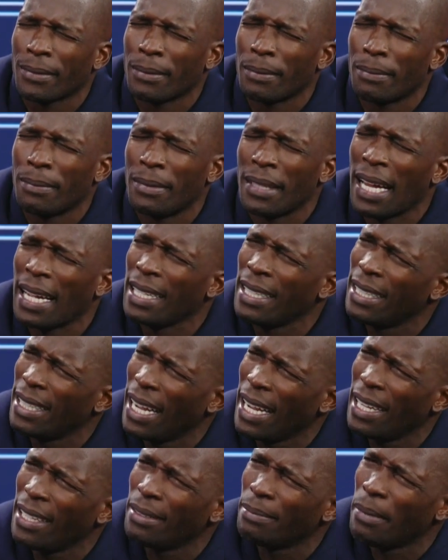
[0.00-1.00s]

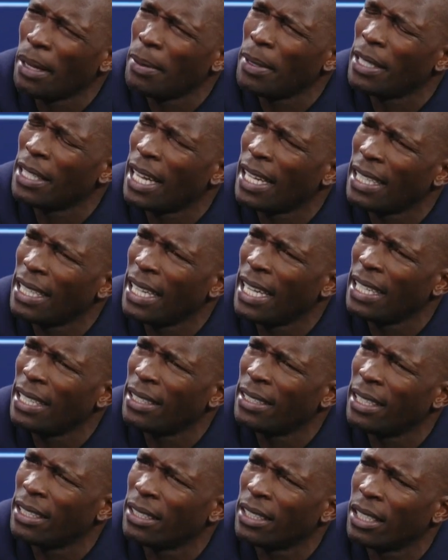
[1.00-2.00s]
'98, maybe the '98
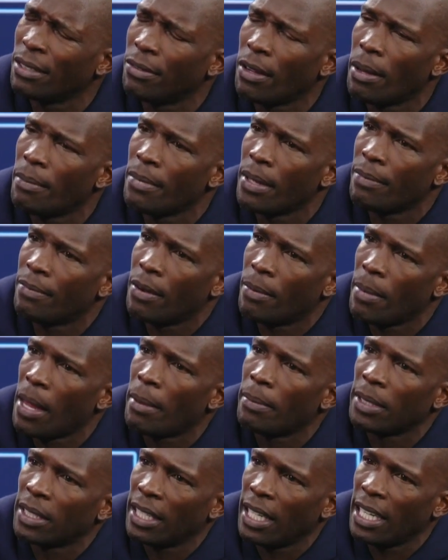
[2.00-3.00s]
edition, if I'm not
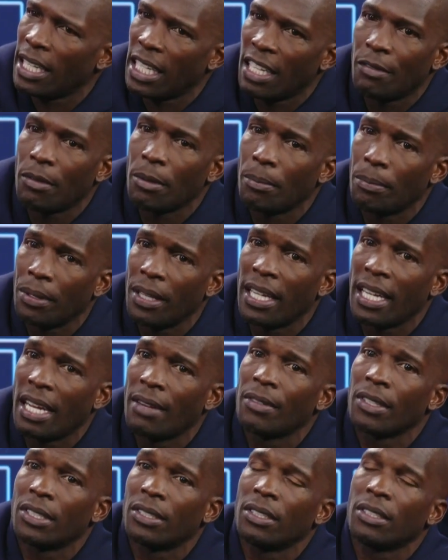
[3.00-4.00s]
mistaken. I've been playing
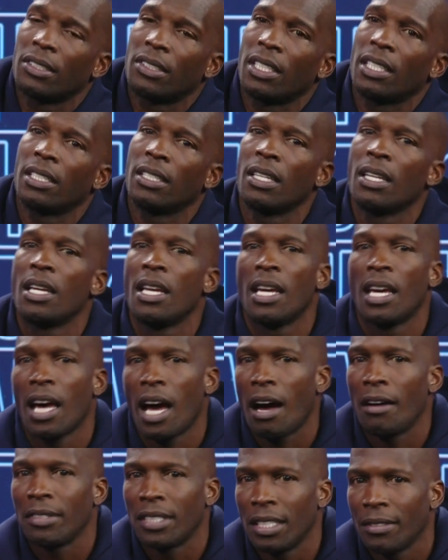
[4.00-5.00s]
ever since then.
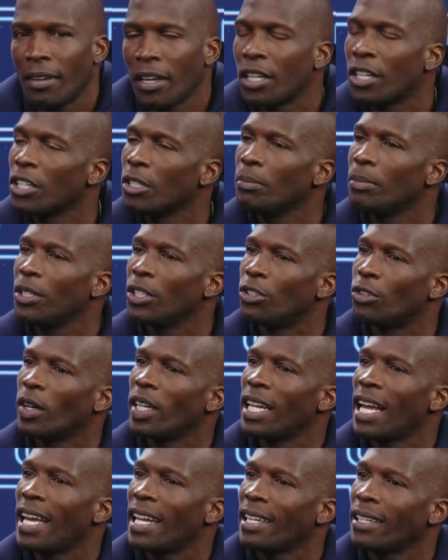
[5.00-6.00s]
Obviously, if I couldn't be great
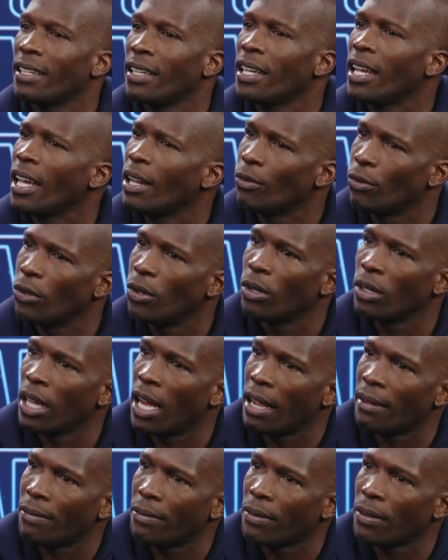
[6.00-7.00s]
at it in real
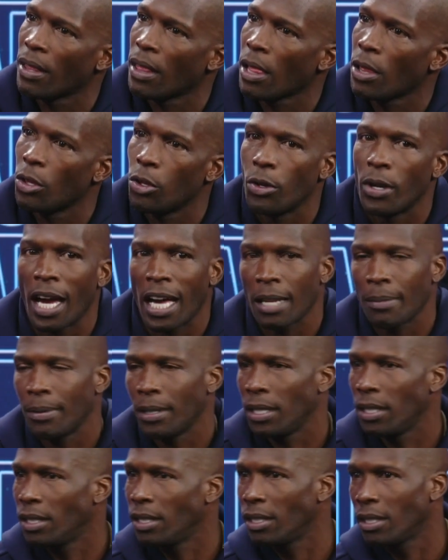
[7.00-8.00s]
life, you got to
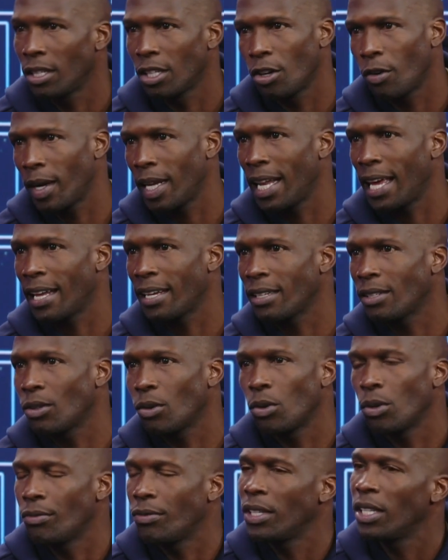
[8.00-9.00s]
be great at it
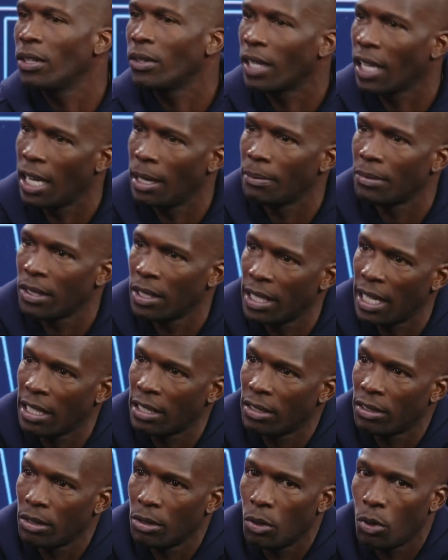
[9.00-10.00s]
on video games. And
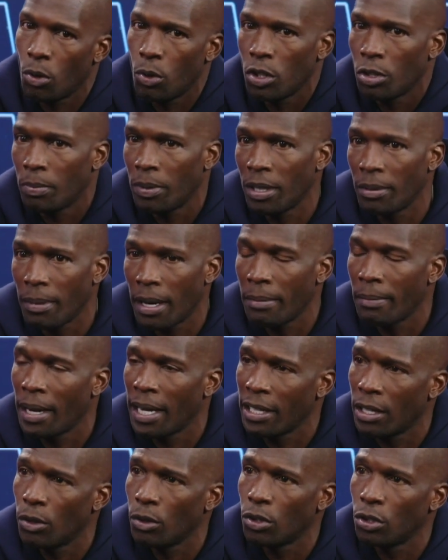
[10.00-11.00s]
that's always been my
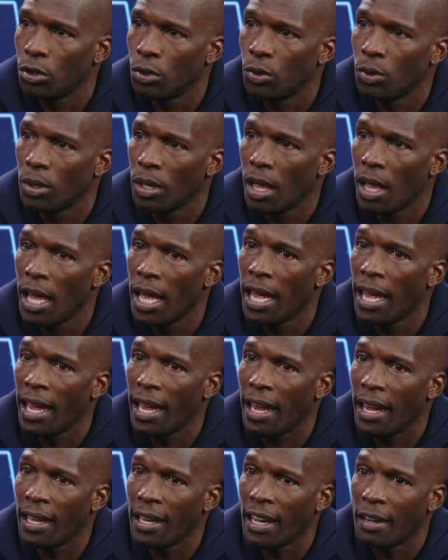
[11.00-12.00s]
go-to.
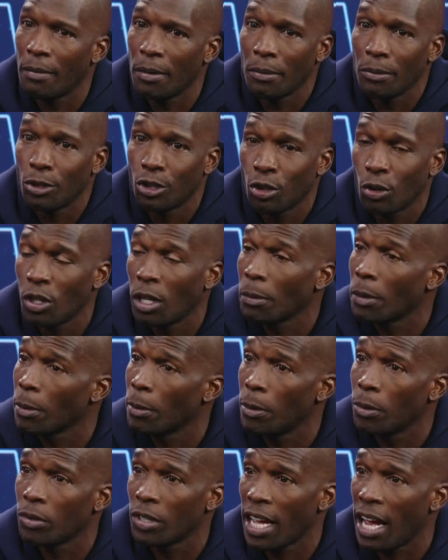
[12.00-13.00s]
And I've been showing up to
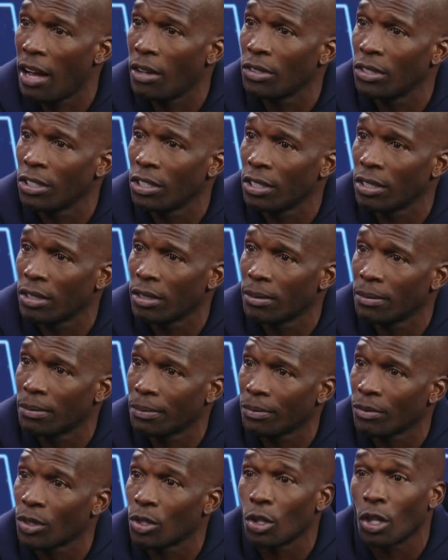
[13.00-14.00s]
people's houses.
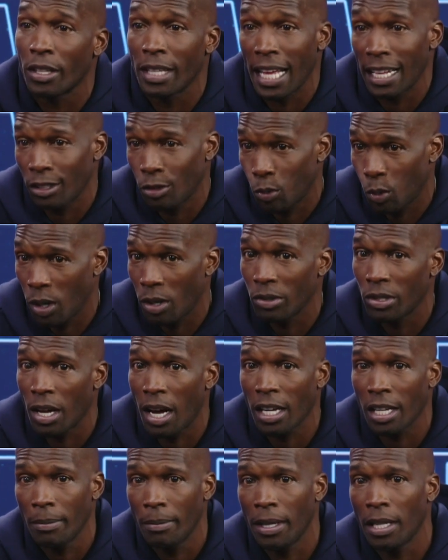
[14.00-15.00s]
That's well
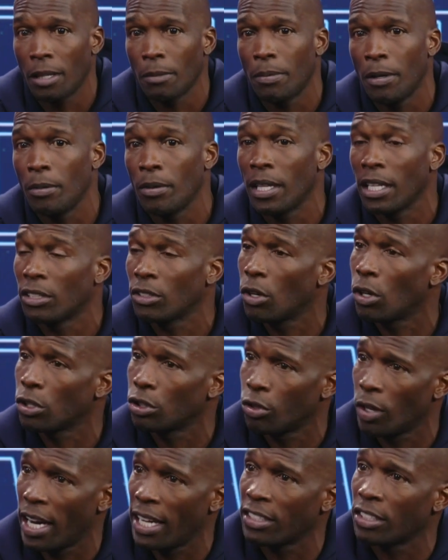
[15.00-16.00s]
documented. People that talk
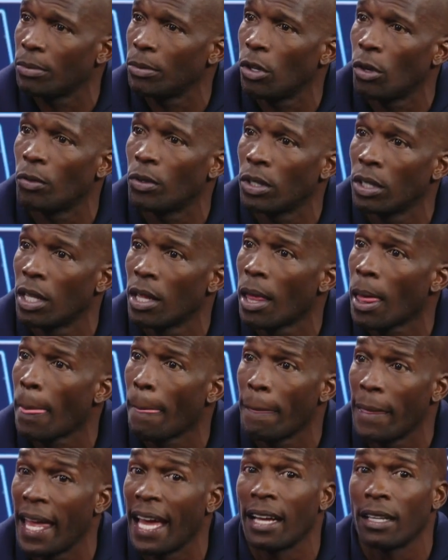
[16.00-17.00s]
trash to me. Unannounced?
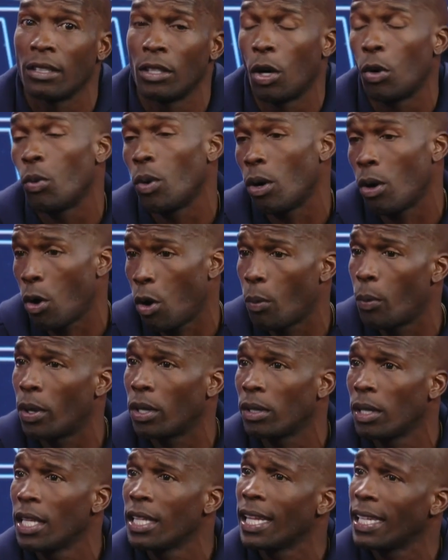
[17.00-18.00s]
Yeah, no, well,
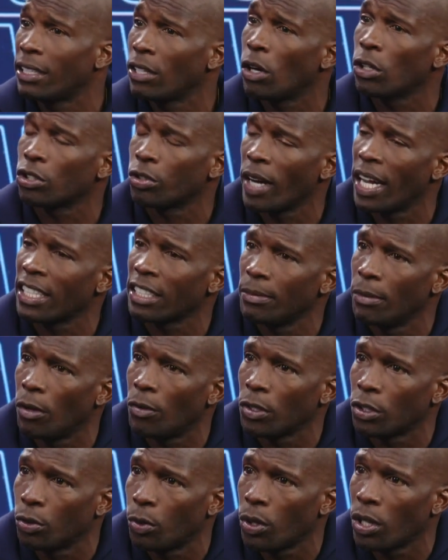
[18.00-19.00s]
they talk trash to me
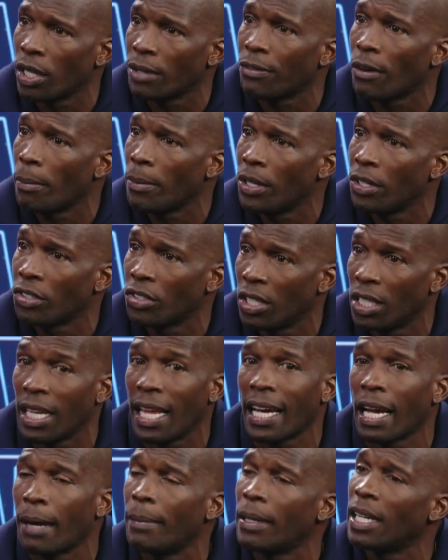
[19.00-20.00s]
over Twitter if I'm in your city.
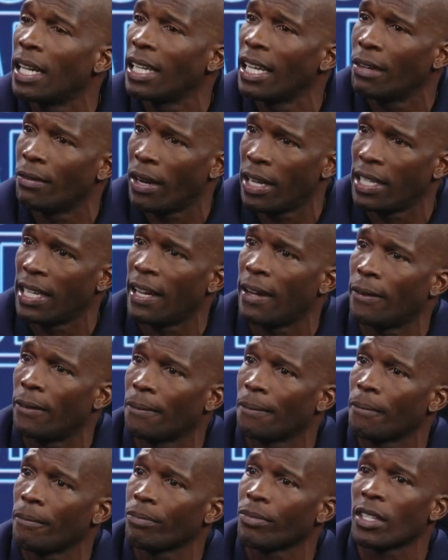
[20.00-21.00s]
Like I'm in LA right now.
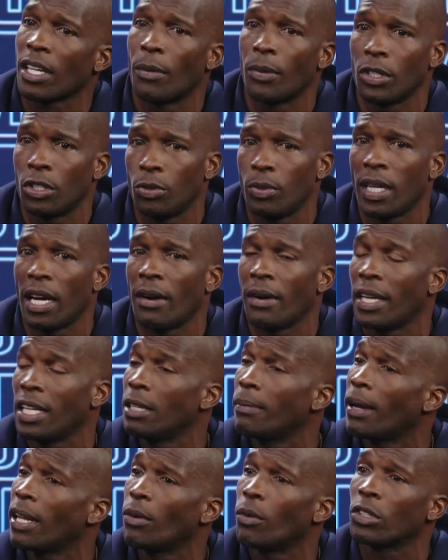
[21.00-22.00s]
Right. I would tweet out,
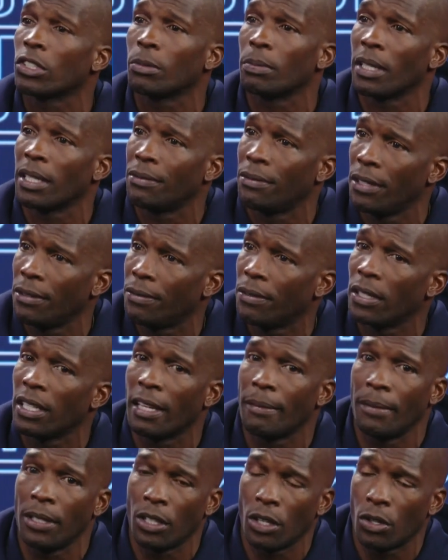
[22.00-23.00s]
anybody wants to play FIFA,
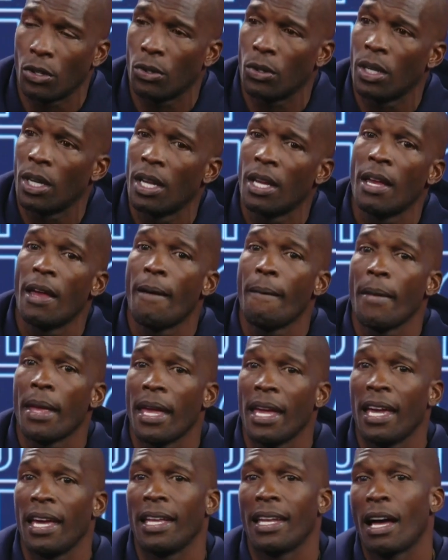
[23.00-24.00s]
let me know.
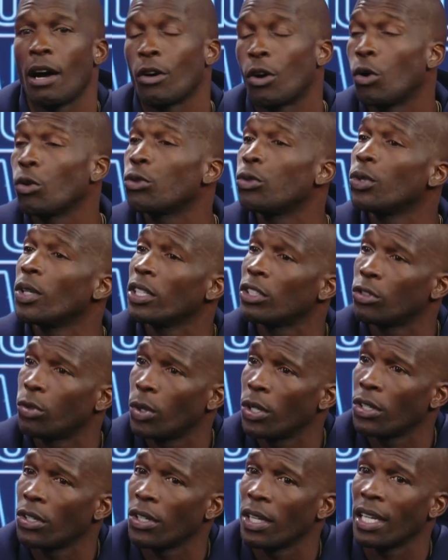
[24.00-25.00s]
And I'll go through their
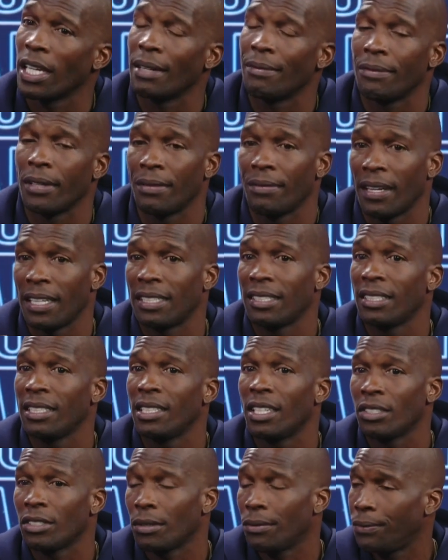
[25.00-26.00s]
Twitter. If I see
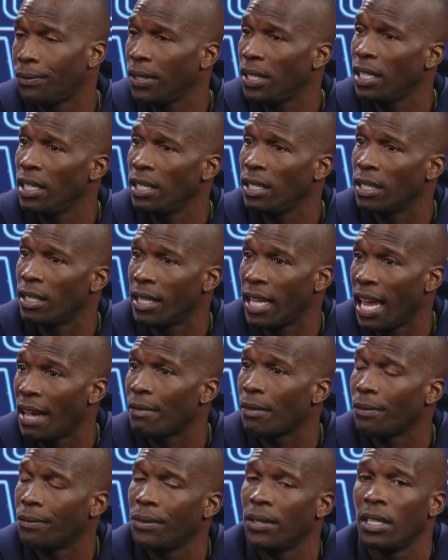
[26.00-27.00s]
there's a feed, they
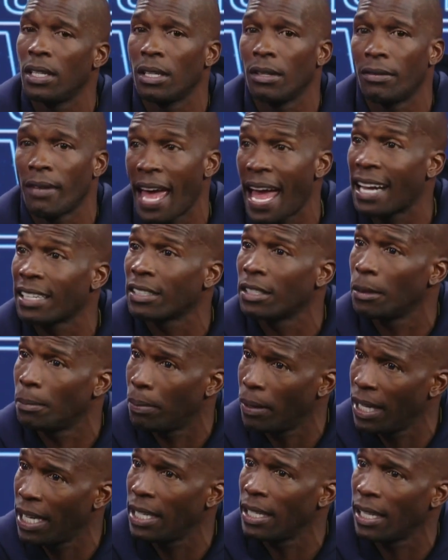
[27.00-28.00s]
have a feed of actually
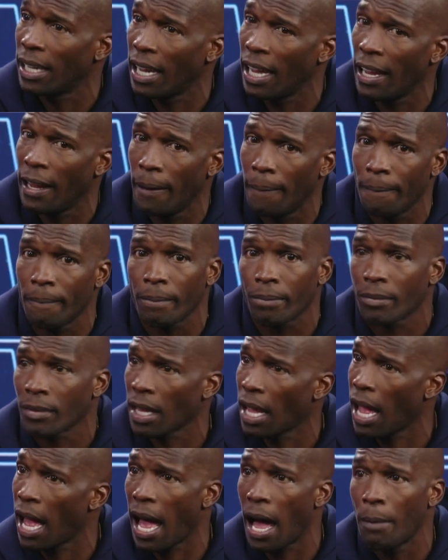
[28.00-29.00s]
playing the game,
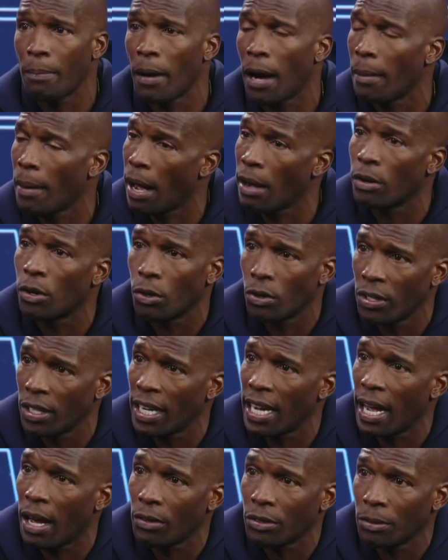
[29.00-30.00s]
I'll go to
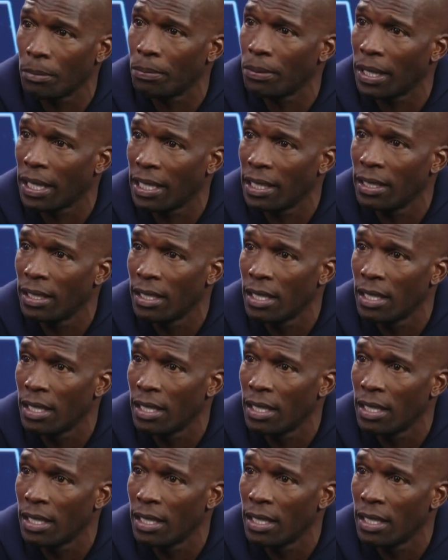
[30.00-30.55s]
their house and play